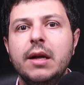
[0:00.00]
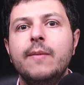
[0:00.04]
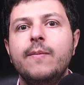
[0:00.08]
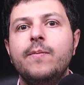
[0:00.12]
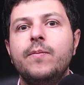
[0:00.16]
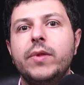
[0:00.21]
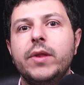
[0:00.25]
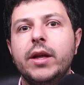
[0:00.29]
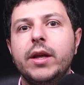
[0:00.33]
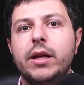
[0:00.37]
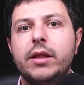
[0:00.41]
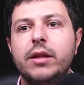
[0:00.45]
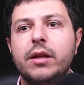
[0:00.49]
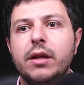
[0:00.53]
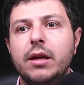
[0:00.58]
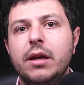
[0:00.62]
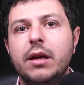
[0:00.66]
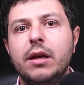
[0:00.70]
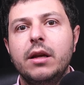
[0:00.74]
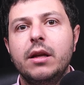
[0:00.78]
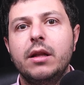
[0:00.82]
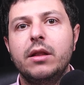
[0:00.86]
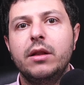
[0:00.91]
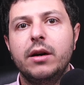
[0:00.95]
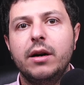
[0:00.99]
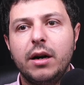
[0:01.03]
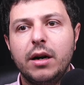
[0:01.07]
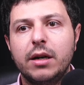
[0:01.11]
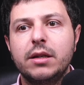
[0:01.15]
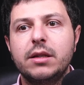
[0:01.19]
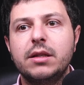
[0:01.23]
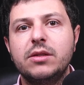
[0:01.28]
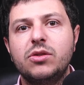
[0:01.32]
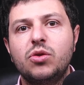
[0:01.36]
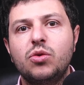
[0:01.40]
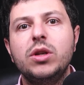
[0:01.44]
that the heart
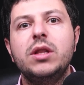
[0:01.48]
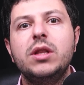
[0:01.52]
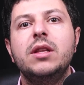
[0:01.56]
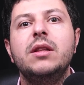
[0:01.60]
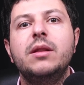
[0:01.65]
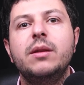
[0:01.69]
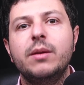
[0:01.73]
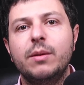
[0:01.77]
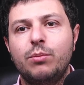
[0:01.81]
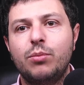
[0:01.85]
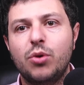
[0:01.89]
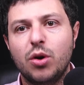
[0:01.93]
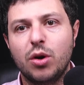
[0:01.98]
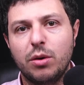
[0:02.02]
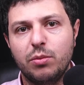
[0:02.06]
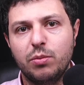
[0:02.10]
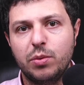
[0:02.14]
is treated uh,